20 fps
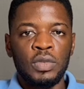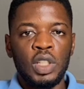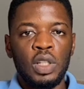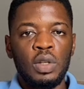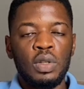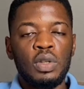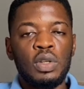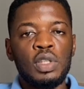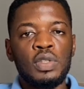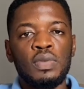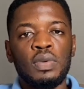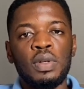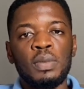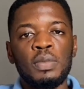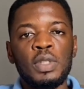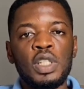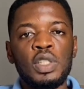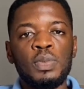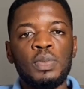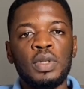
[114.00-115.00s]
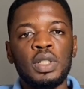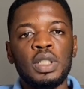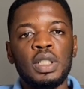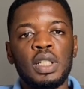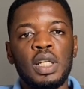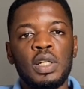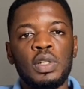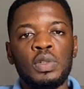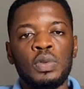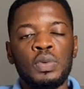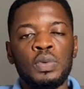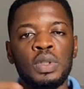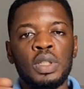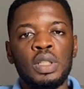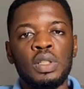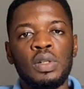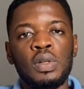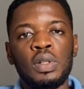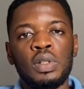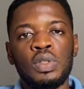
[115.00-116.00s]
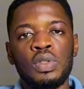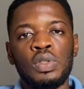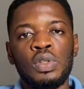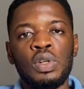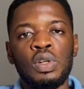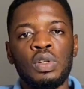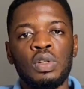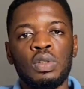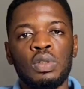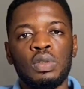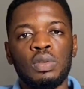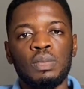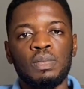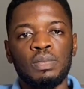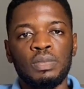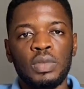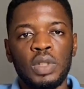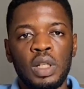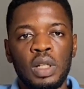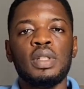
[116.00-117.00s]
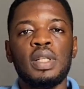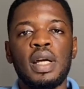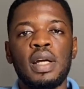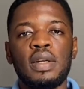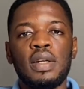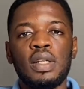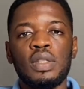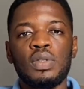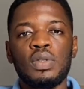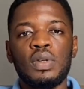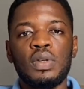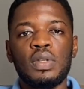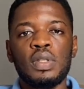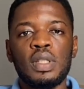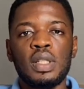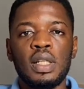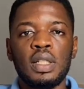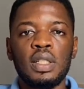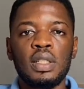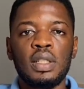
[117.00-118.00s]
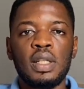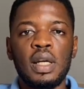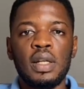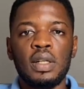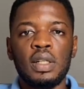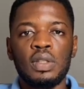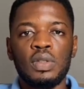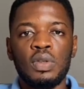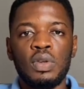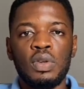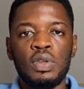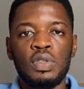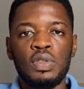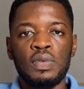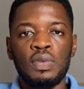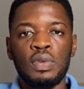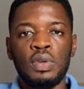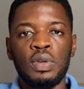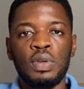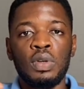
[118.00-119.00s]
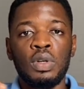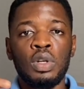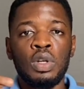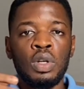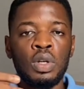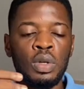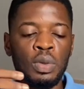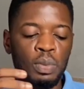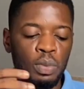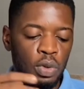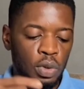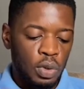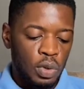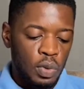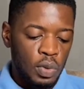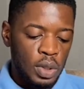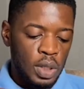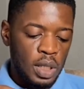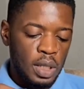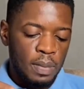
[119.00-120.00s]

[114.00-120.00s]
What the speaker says: you know it's from this money now you will deduct your direct cost and indirect cost for producing the